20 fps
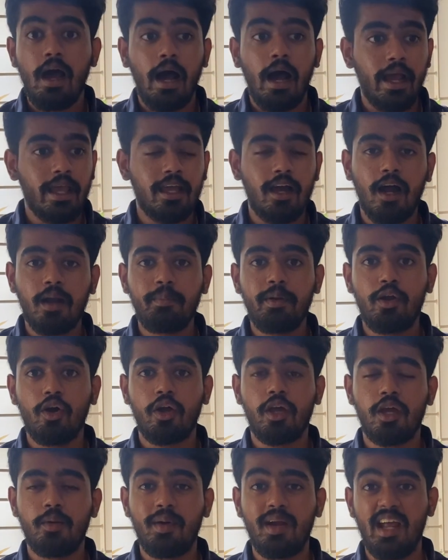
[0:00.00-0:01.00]
I can't be
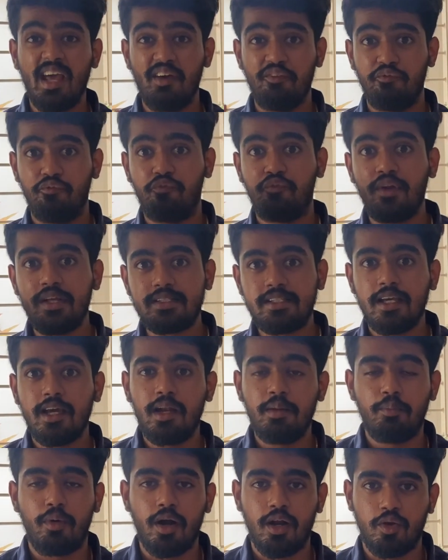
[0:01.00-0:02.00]
talking about every
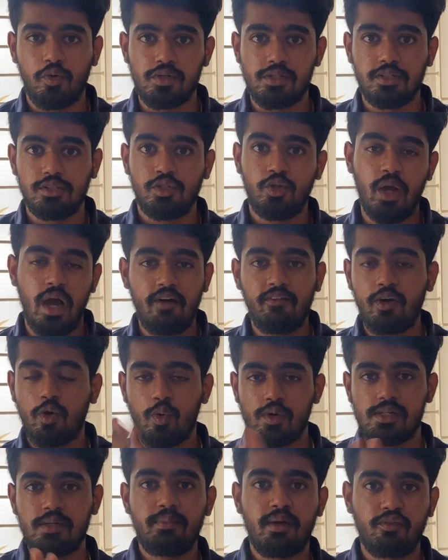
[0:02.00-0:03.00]
single important question. You have a
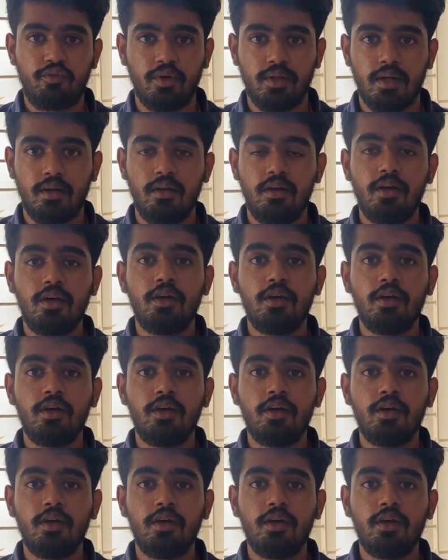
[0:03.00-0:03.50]
question bank for that.